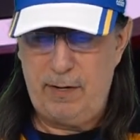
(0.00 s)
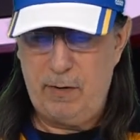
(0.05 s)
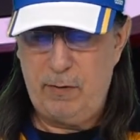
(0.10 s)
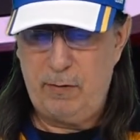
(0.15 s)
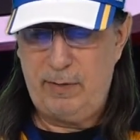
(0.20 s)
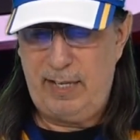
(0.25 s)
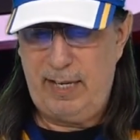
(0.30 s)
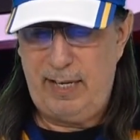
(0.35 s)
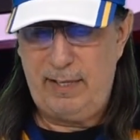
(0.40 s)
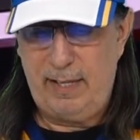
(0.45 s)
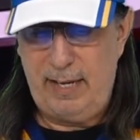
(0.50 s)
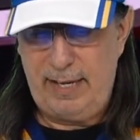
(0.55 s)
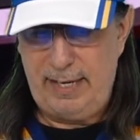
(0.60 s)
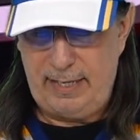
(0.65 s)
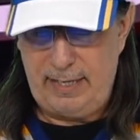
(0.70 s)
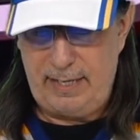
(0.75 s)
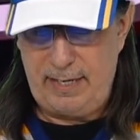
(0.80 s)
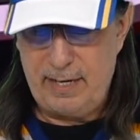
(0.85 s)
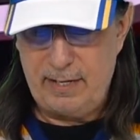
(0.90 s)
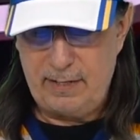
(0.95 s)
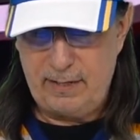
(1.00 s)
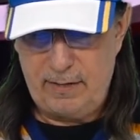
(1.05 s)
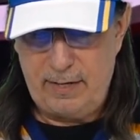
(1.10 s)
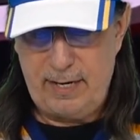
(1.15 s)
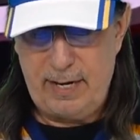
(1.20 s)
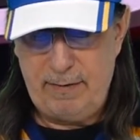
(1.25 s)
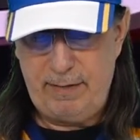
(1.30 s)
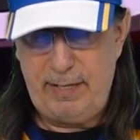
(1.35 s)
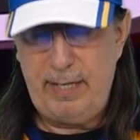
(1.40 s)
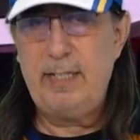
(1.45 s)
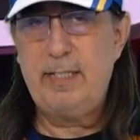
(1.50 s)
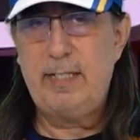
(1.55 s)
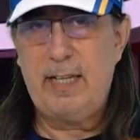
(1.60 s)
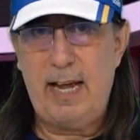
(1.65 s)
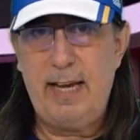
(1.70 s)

I know they like it younger nowadays.